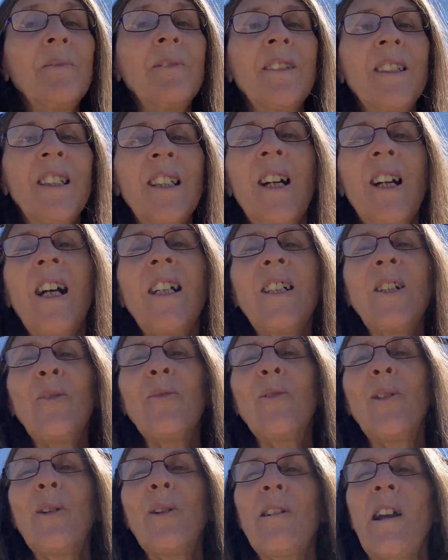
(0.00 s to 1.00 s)
kind
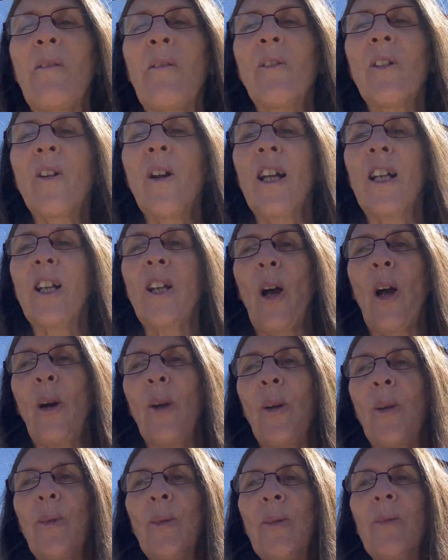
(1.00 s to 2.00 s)
of wherever I
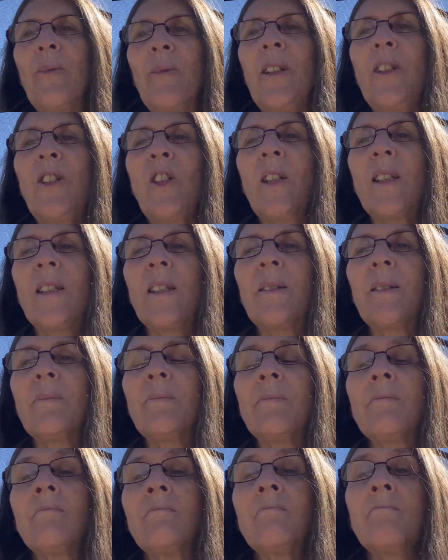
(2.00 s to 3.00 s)
go, which is
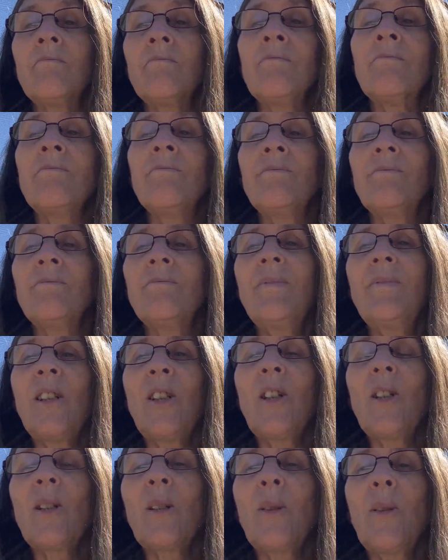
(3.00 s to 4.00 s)

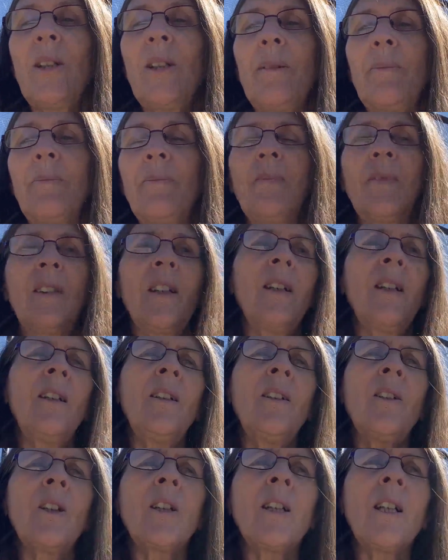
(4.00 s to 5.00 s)
good.
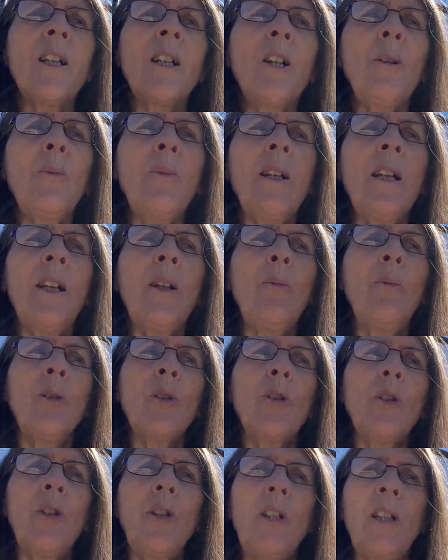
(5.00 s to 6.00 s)
Not that I really
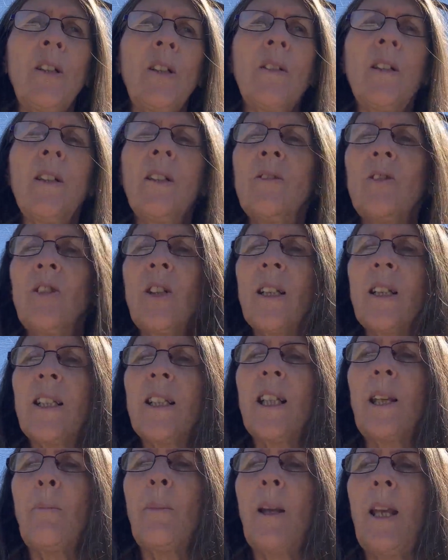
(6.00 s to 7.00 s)
want you to just
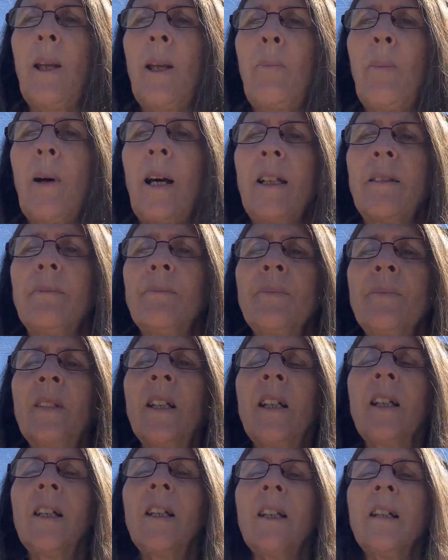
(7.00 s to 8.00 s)
see me, but
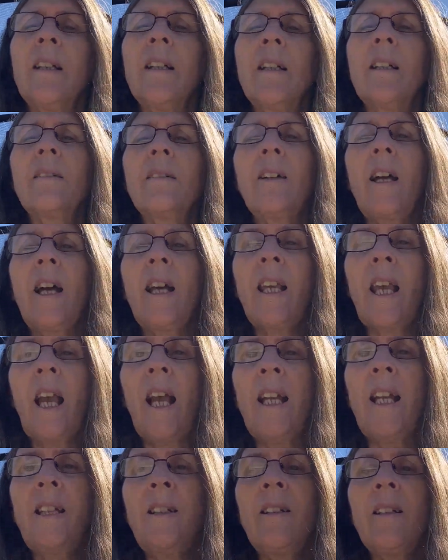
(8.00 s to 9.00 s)

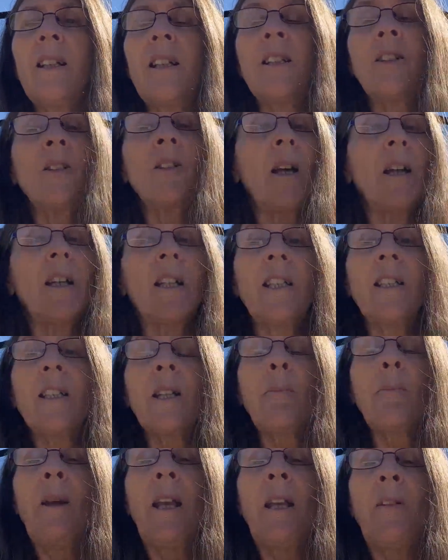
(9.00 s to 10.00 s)
again, it's
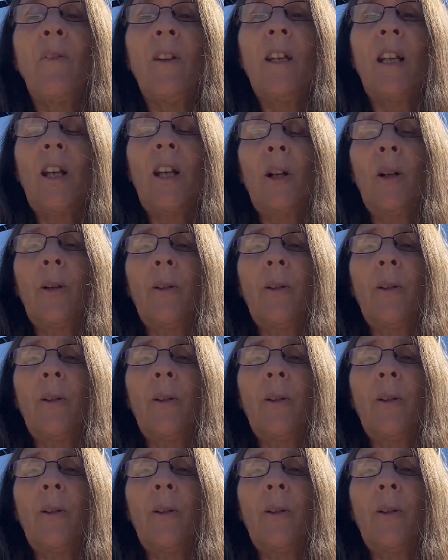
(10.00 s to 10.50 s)
a me video.